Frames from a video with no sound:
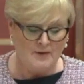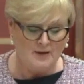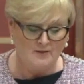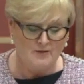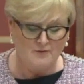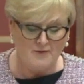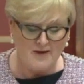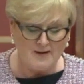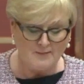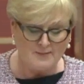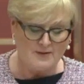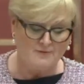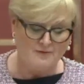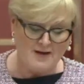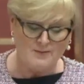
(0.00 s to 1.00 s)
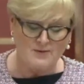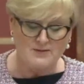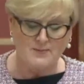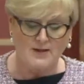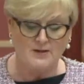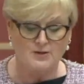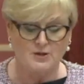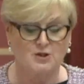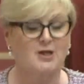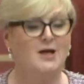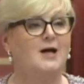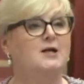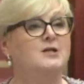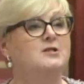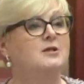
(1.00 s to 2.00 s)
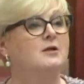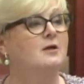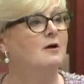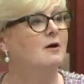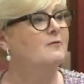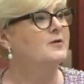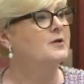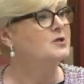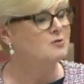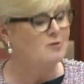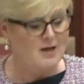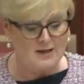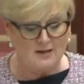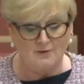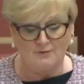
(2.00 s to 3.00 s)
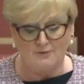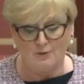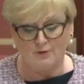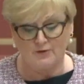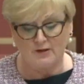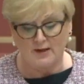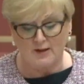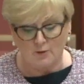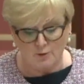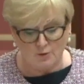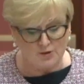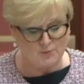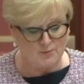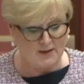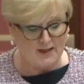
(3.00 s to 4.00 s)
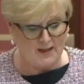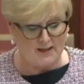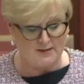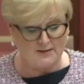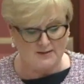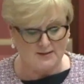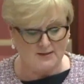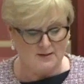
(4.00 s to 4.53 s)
of the famous mounted charge of the Australian 4th Light Horse Brigade,